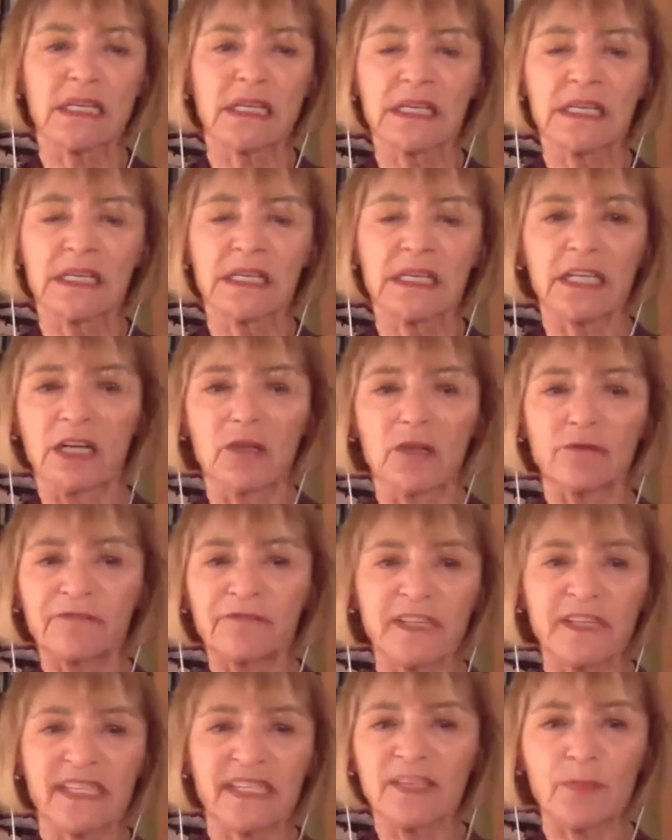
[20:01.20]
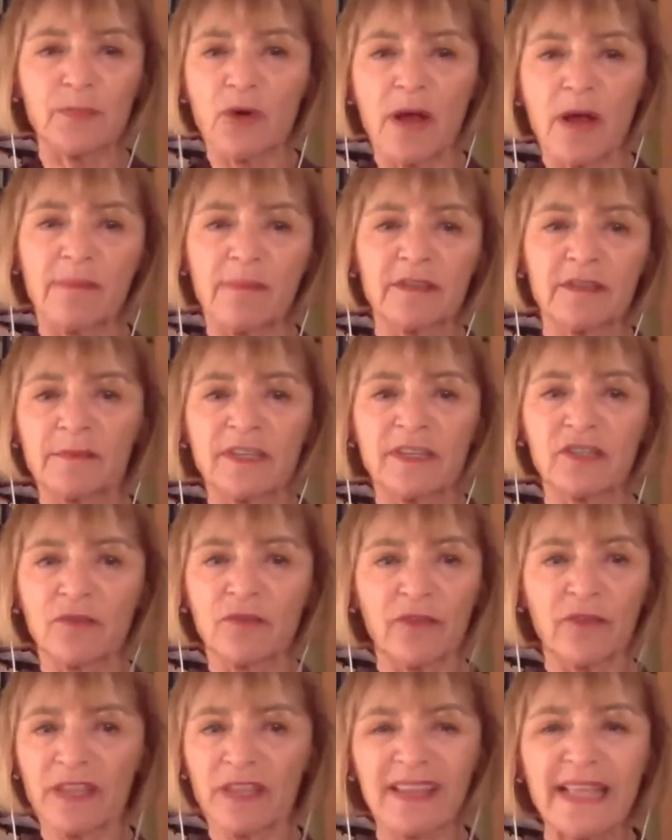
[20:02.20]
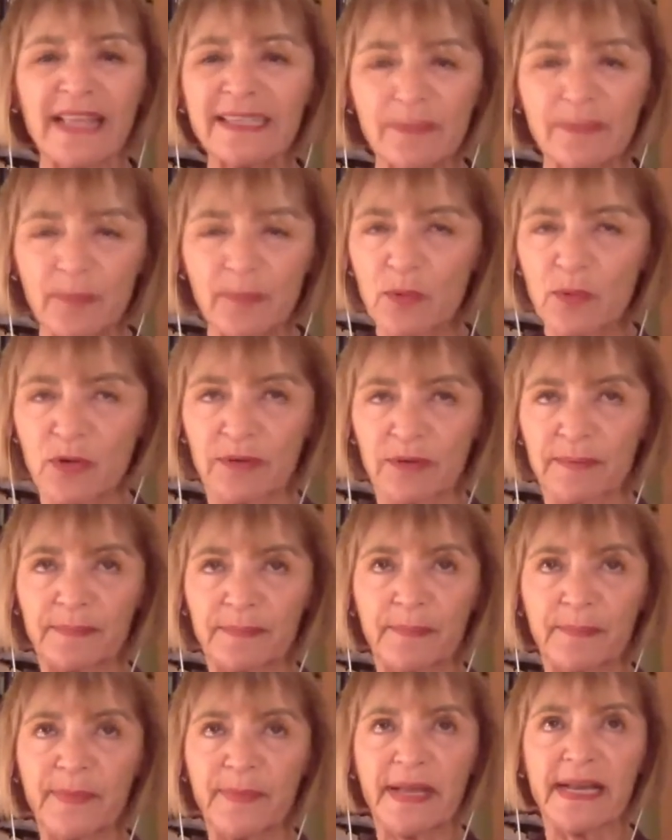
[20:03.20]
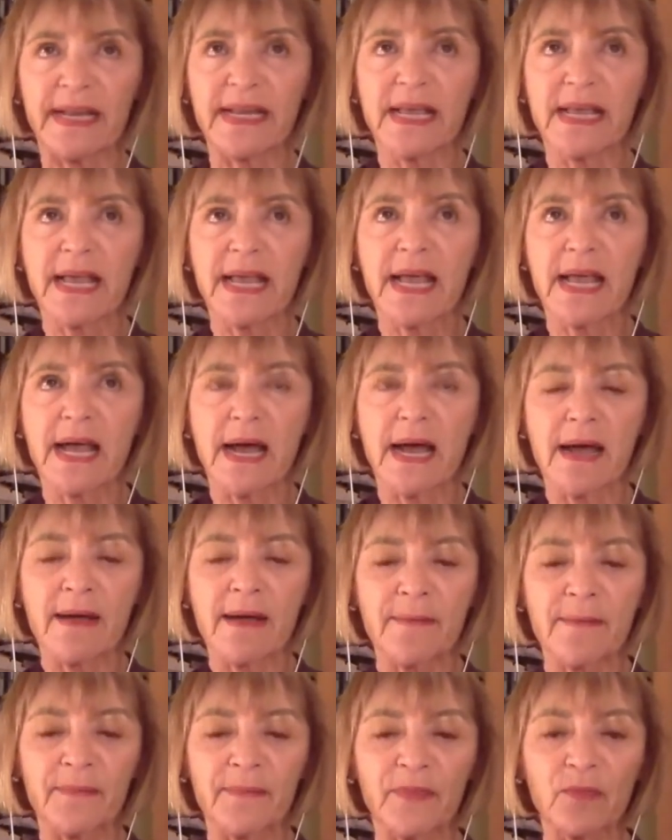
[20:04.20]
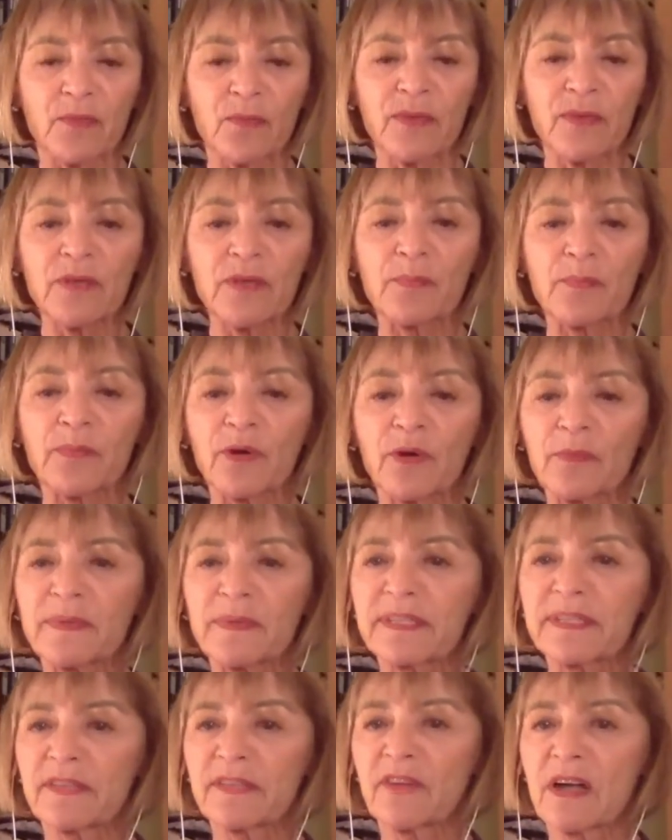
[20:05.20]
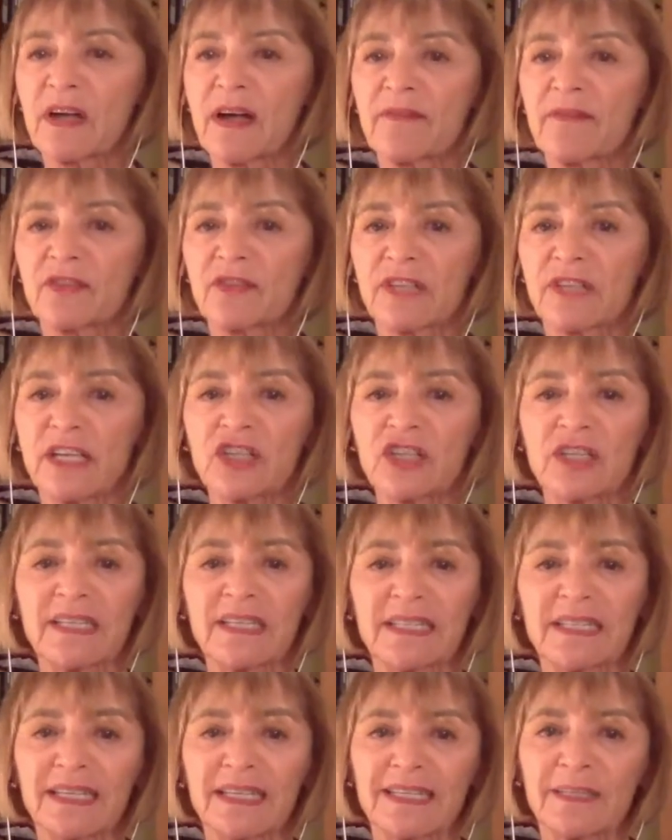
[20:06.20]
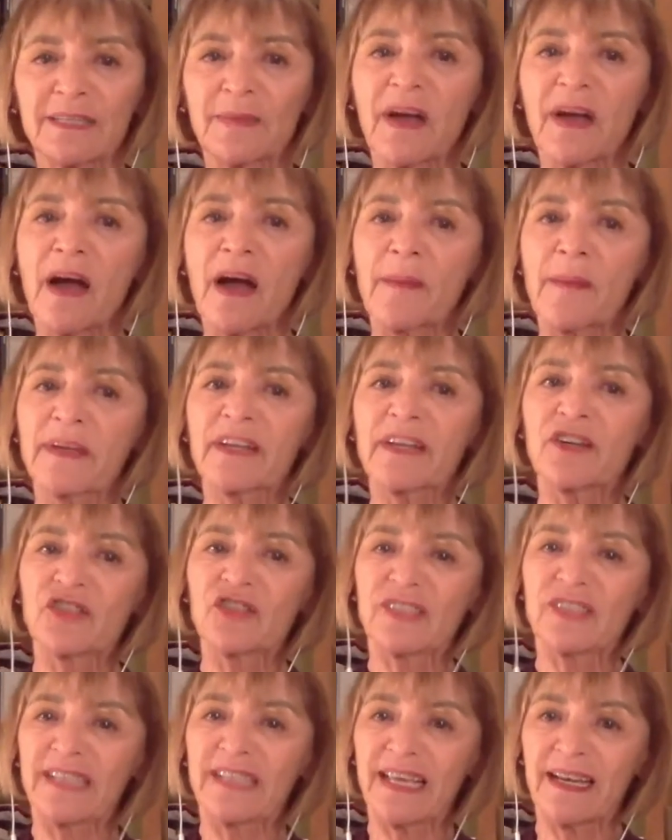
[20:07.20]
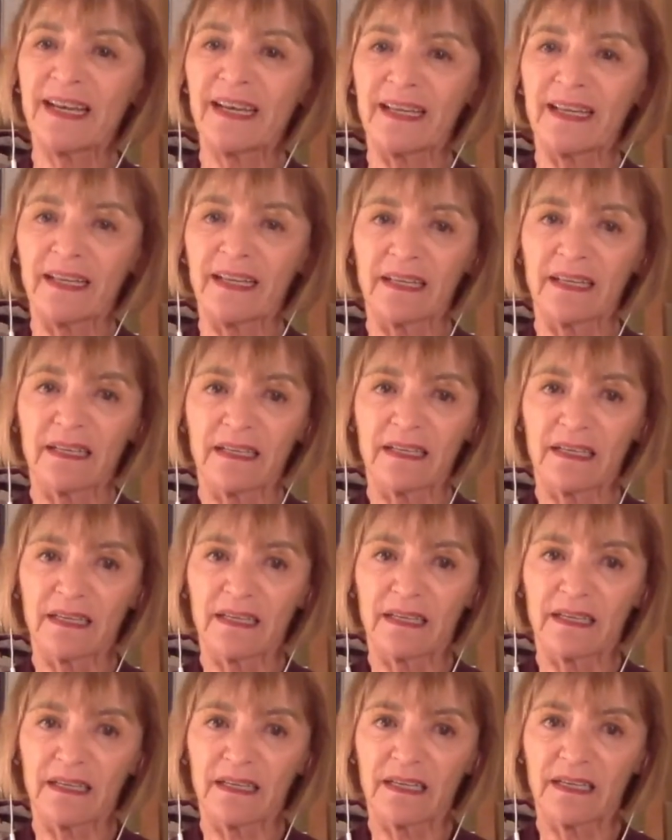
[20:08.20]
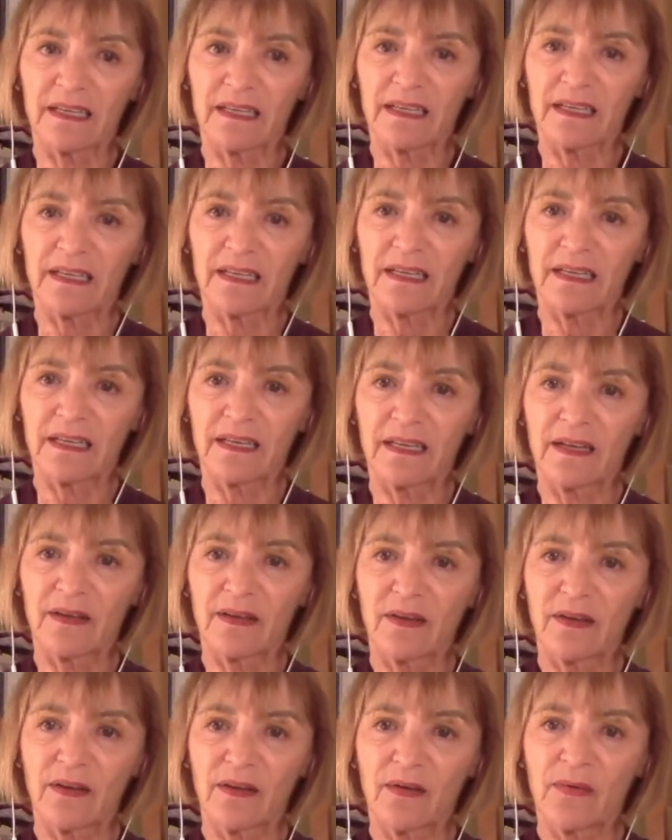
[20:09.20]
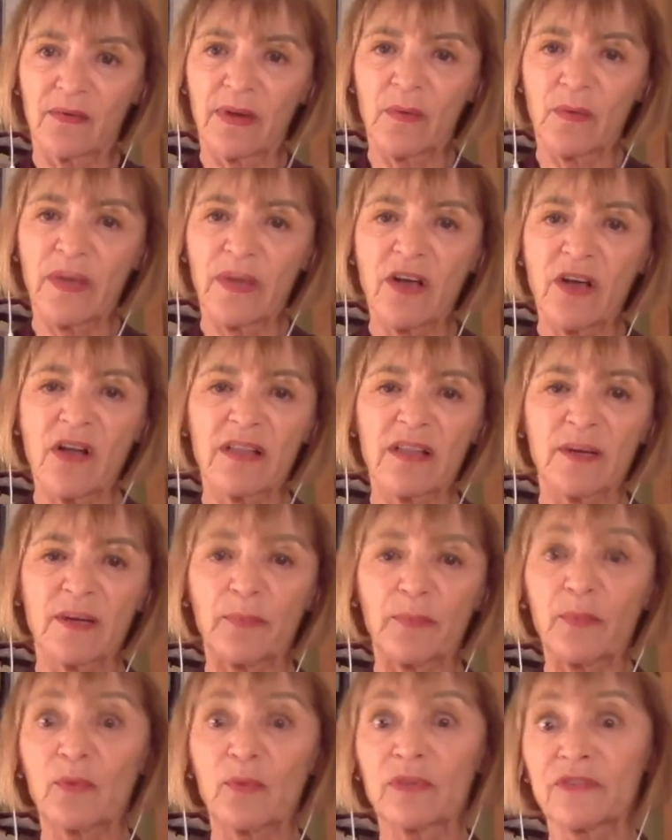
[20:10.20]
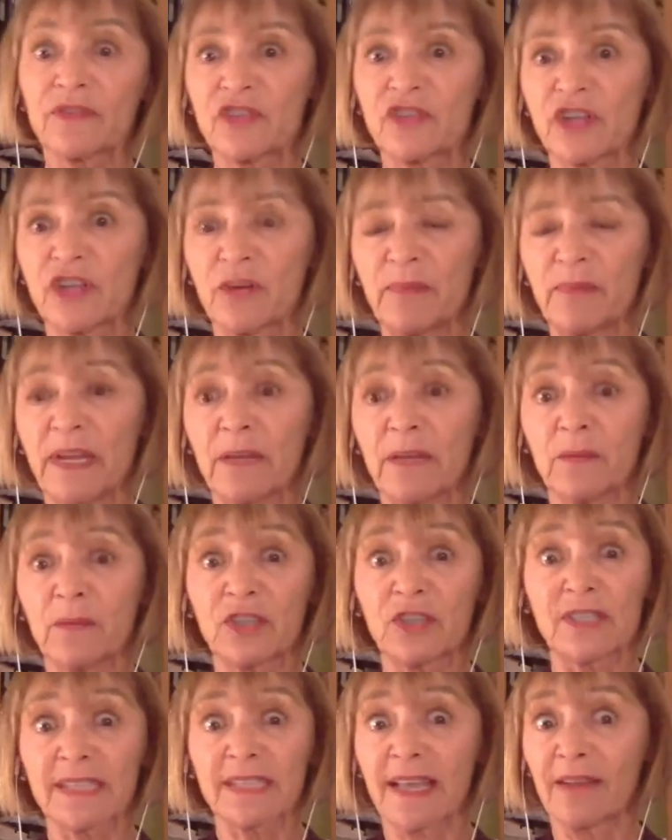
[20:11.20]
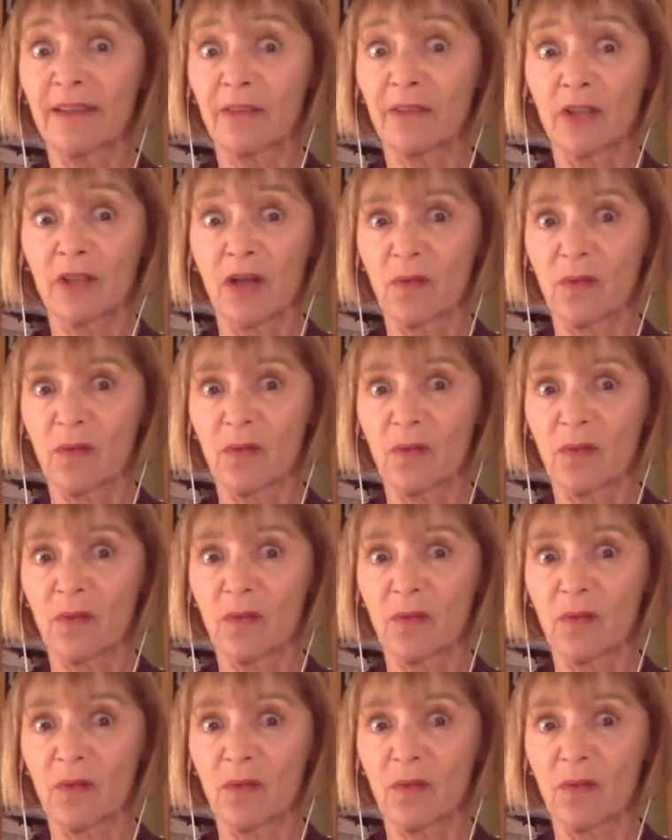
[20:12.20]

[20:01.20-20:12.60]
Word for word: you know, fix this problem and so forth. And that's important. But um, the real purpose of a conversation is to get some common understanding. mm right? We call it a pool of shared meaning, which is kind of a long way to